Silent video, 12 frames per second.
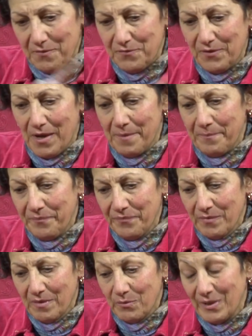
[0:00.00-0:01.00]

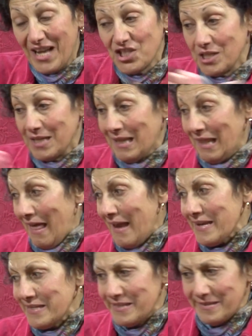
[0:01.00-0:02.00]
well, actually,
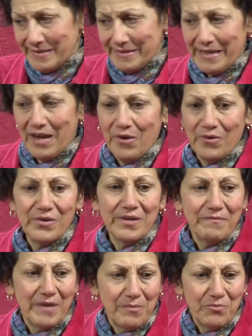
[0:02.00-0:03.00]
light, sound,
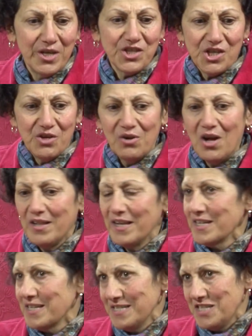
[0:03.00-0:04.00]
and vibration are all on
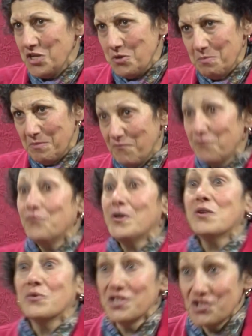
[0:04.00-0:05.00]
a continuum of
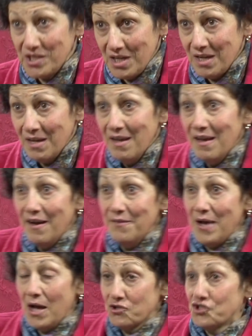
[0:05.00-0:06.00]
frequency of
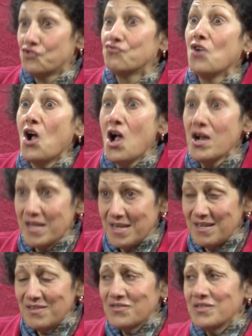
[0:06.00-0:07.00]
how strong it
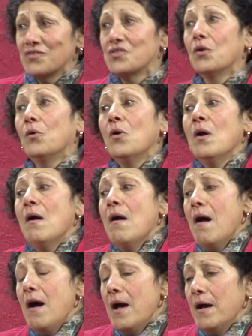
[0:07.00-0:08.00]
is. And so
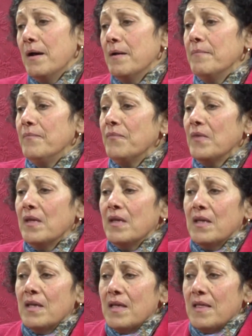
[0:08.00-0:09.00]

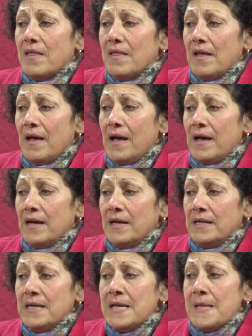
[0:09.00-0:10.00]

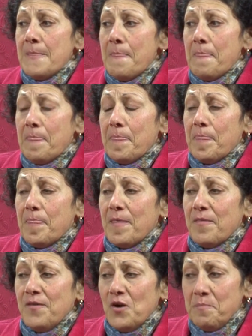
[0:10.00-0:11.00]
the
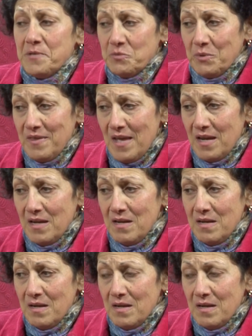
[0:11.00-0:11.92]
therapist would then,